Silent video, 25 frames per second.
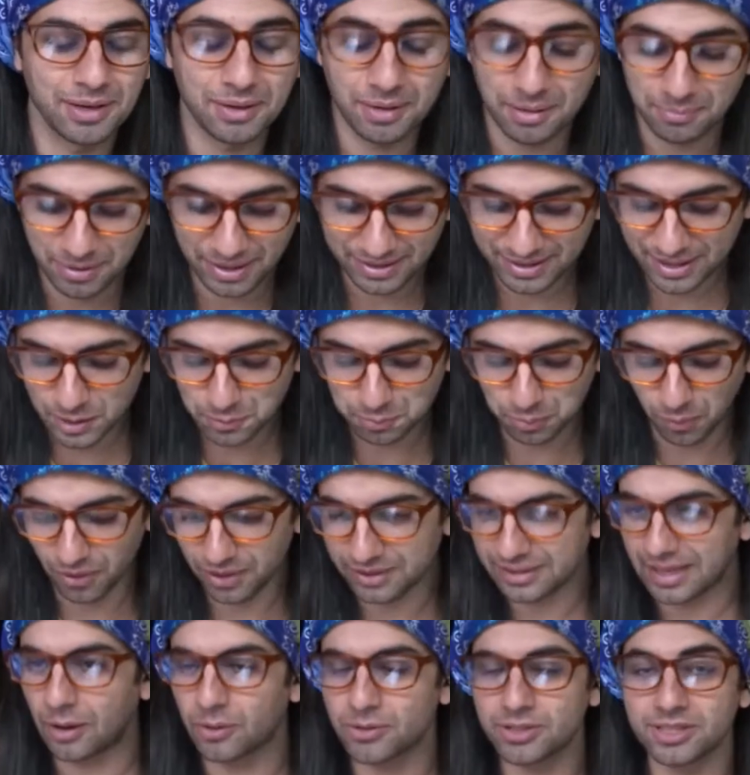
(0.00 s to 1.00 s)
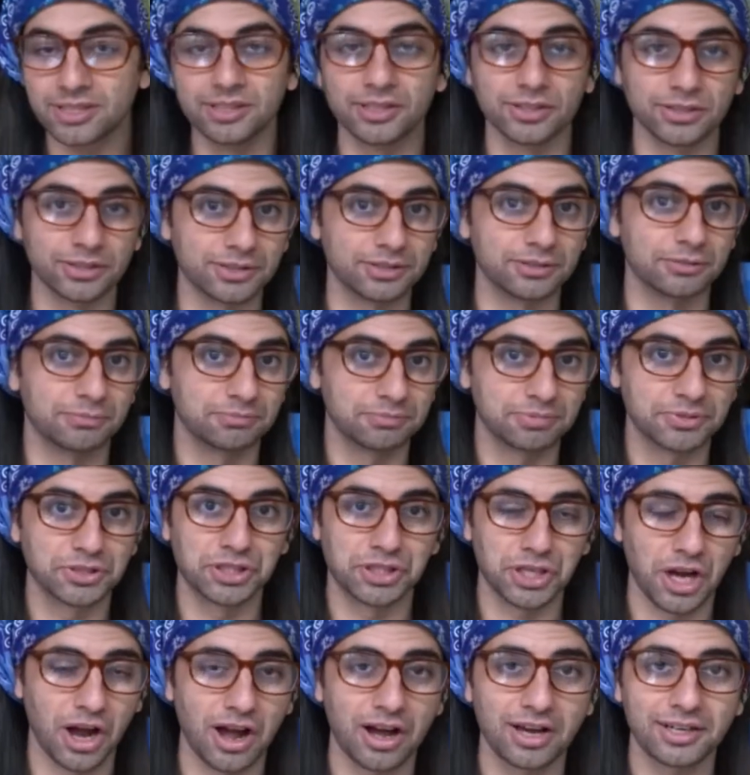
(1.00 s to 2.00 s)
But at this point, I was a little
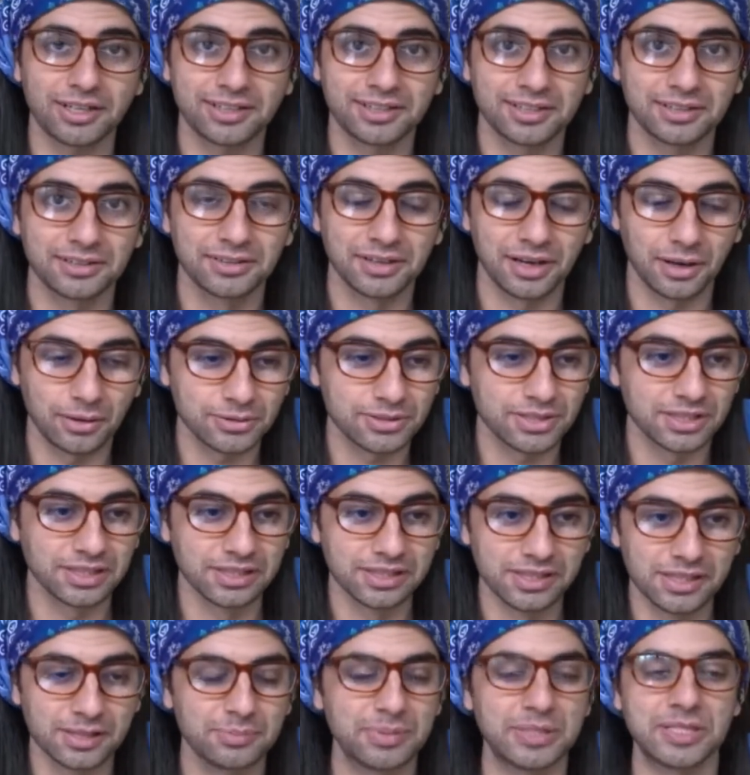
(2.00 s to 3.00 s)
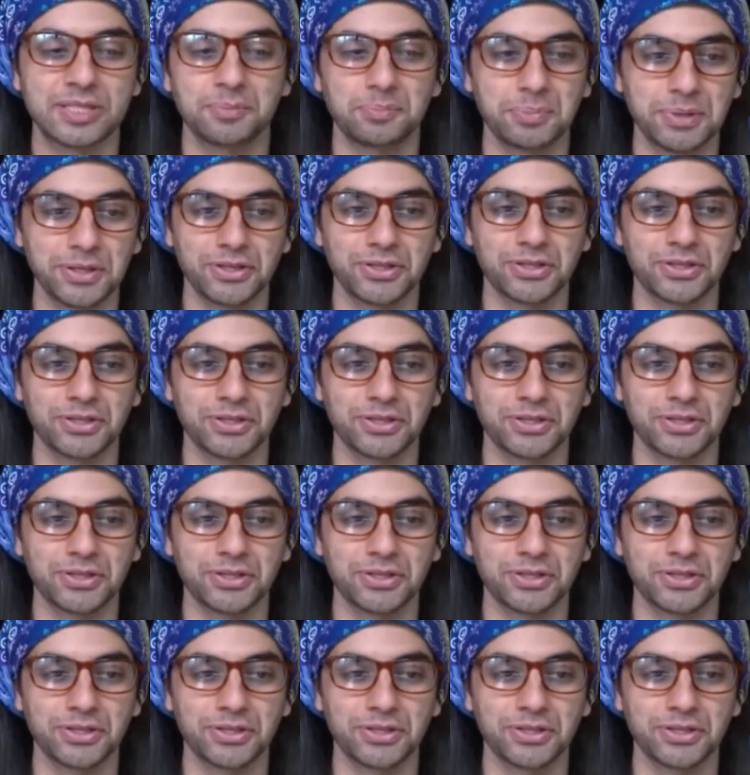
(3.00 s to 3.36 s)
shocked. I was a little bit